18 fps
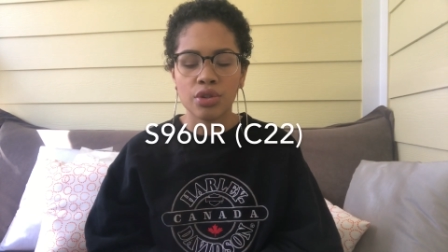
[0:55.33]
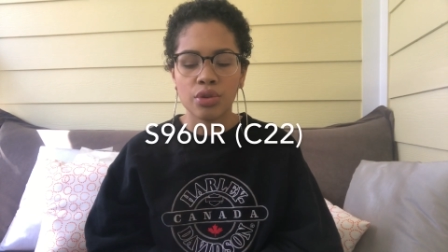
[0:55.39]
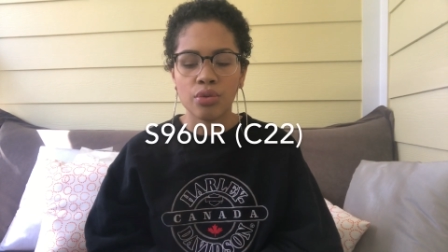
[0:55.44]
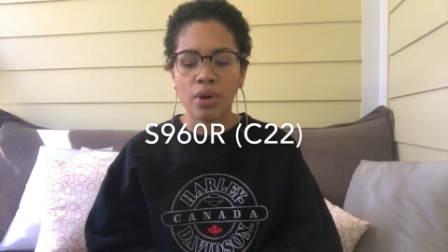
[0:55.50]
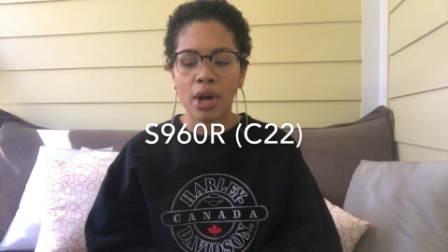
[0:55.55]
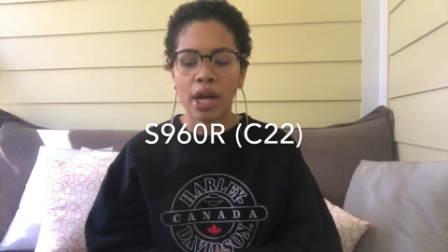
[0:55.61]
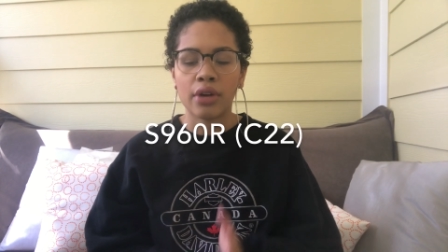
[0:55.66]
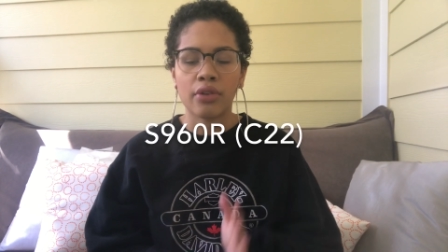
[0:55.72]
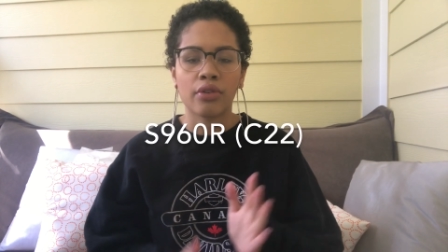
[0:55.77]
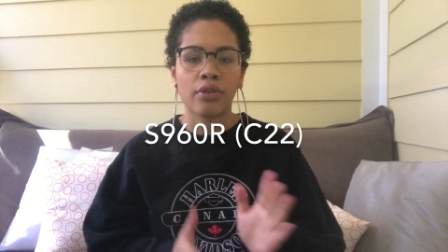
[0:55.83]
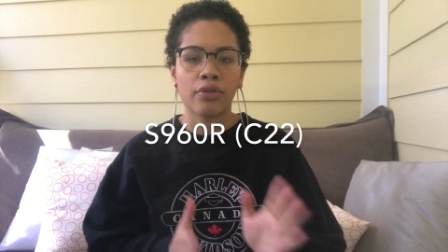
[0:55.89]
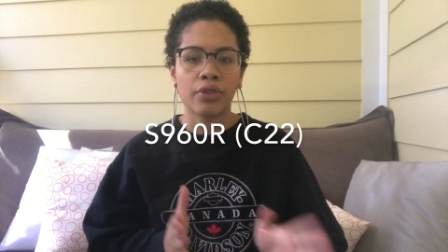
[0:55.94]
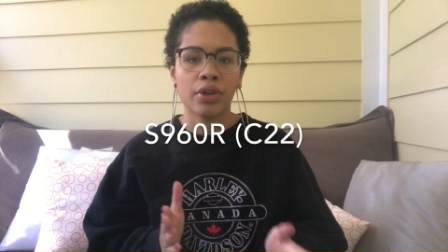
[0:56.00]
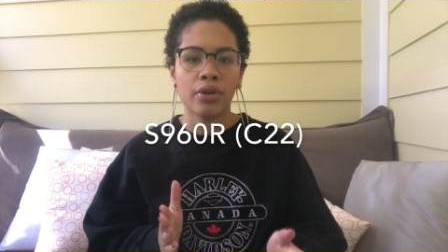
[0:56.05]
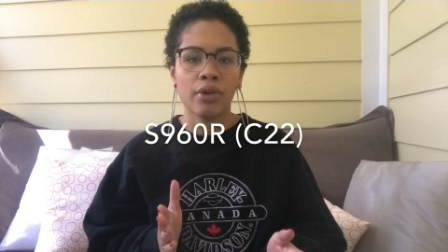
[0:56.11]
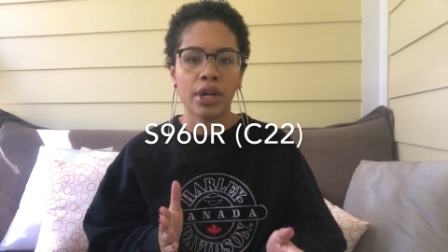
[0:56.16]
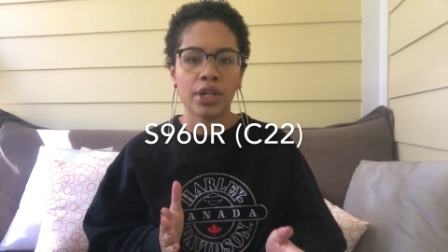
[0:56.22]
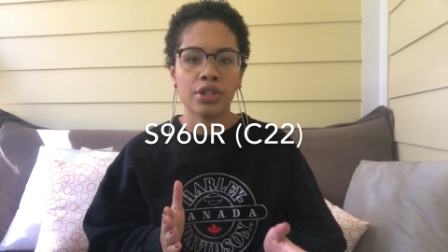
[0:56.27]
to kind of
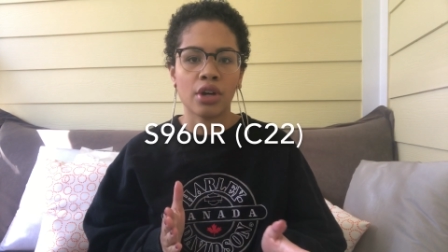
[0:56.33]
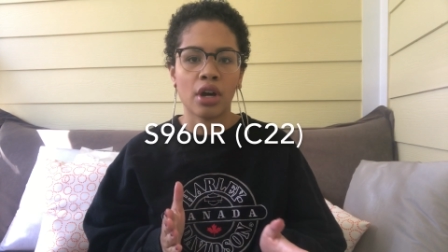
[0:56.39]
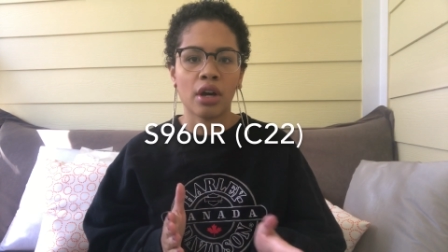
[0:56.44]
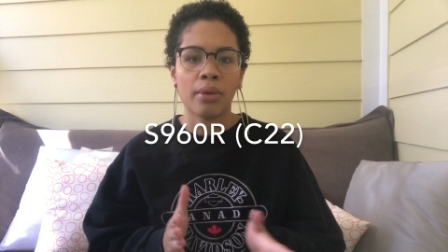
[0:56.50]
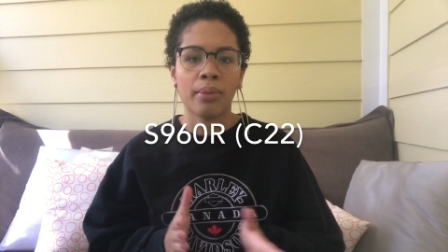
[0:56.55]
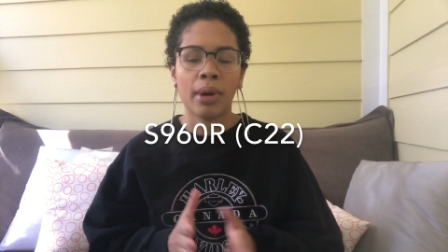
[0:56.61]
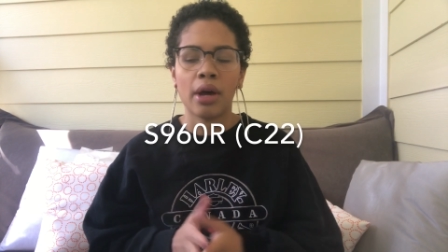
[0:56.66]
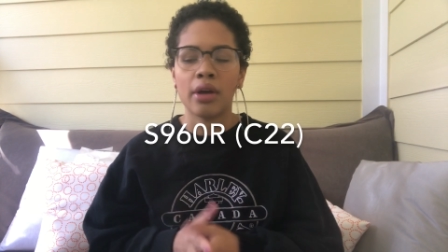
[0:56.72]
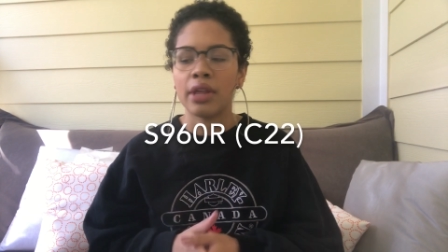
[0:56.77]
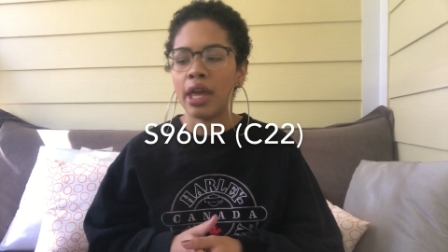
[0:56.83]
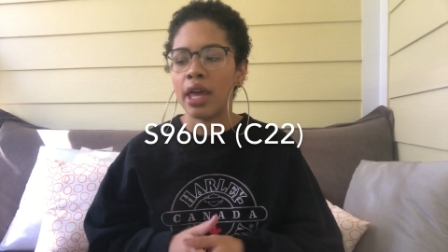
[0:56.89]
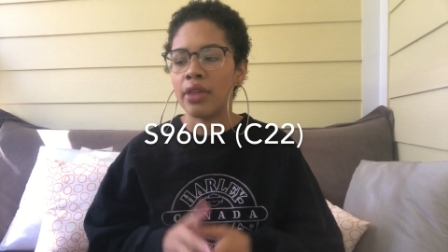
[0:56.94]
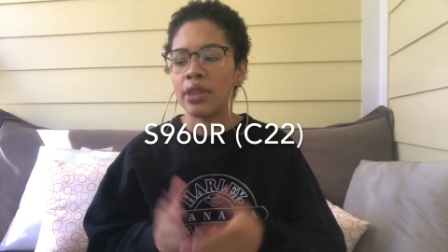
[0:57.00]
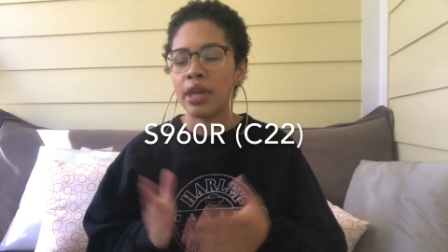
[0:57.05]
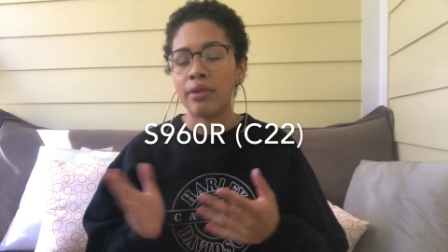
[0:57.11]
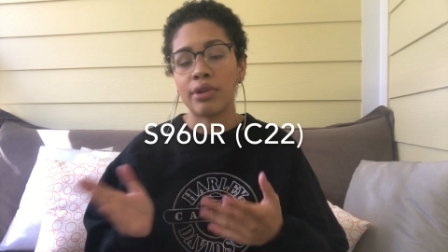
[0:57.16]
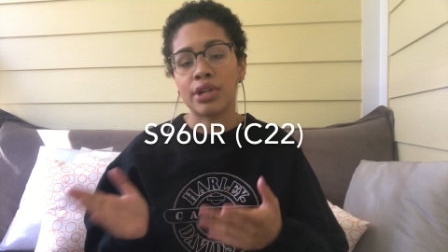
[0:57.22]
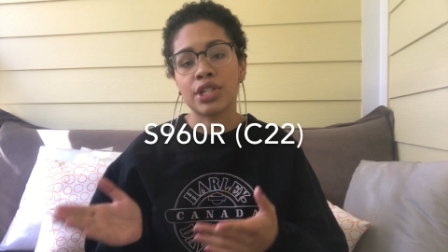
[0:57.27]
review and talk about,
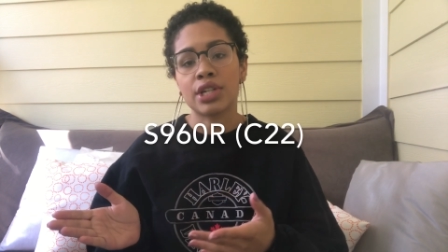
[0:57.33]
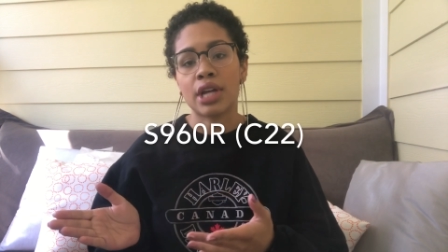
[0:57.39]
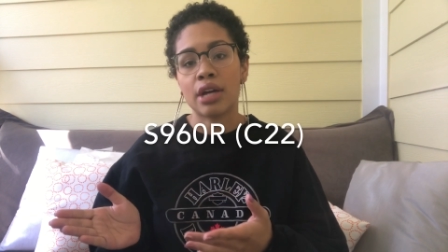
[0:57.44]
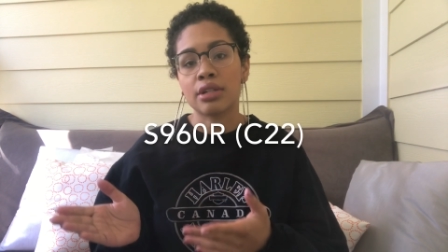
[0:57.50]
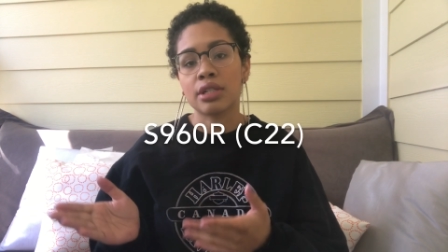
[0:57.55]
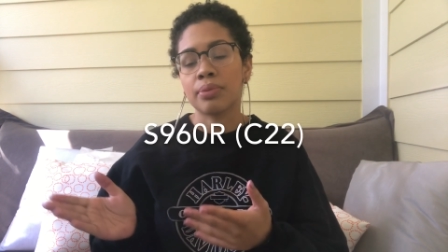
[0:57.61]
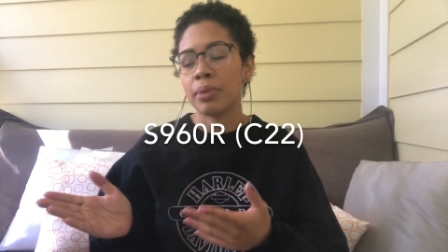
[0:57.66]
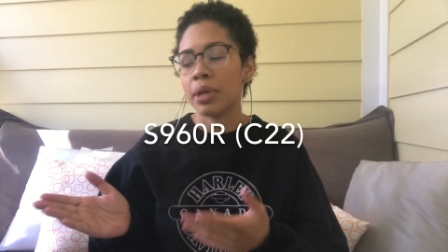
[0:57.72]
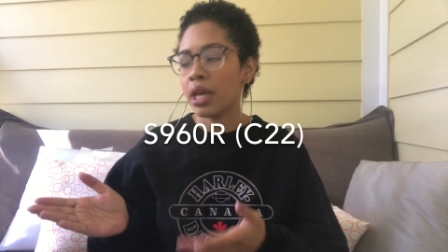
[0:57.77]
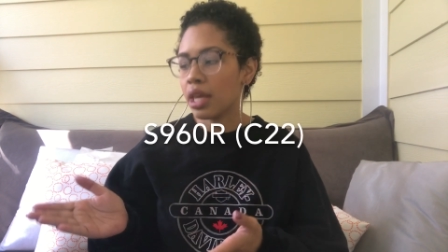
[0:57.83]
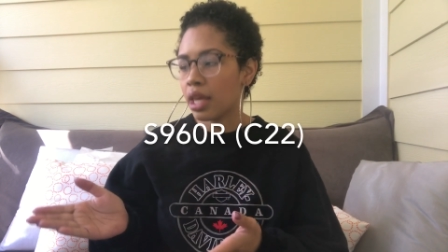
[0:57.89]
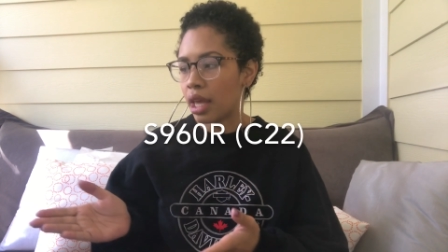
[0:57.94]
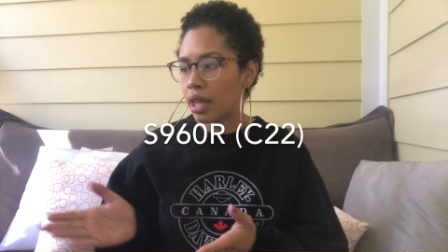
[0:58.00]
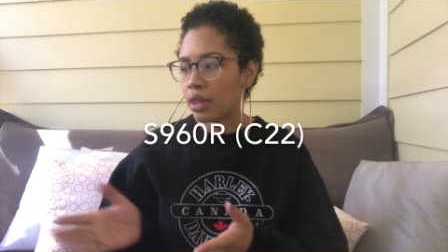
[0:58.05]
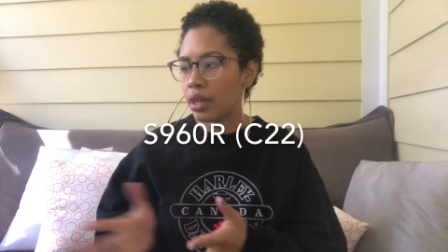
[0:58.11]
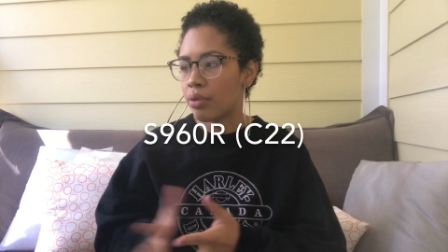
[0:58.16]
and they reached out to me again.